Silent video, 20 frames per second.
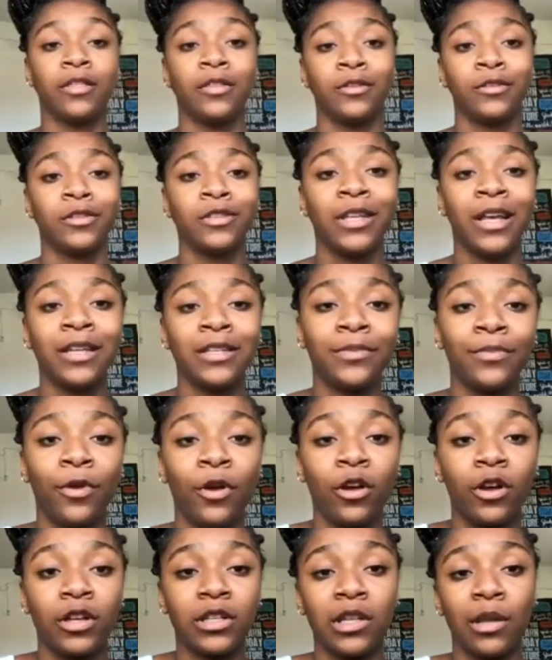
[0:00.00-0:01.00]
There's a size
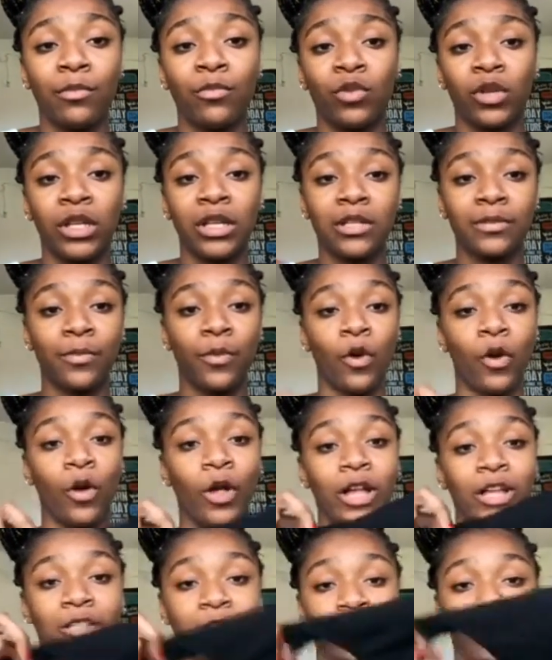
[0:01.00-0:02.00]
small, because I'm really
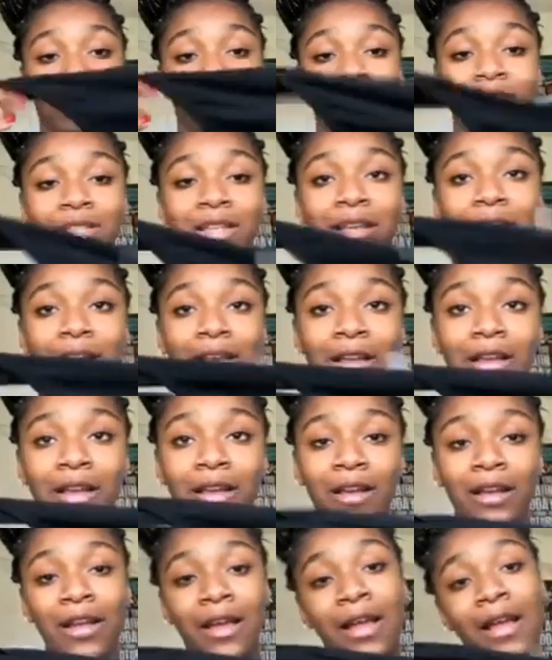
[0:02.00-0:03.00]
small, as y'all see
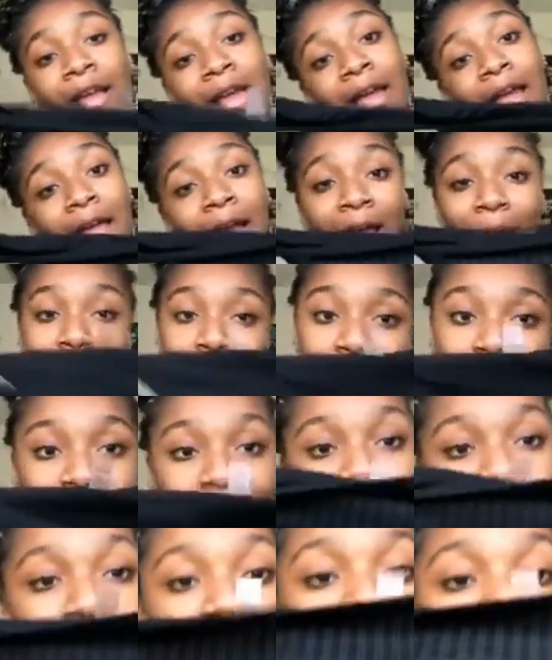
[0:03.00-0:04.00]

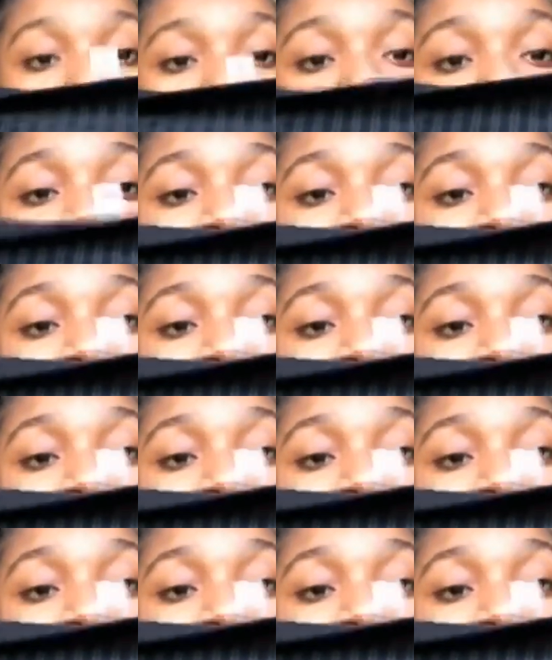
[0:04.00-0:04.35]
before,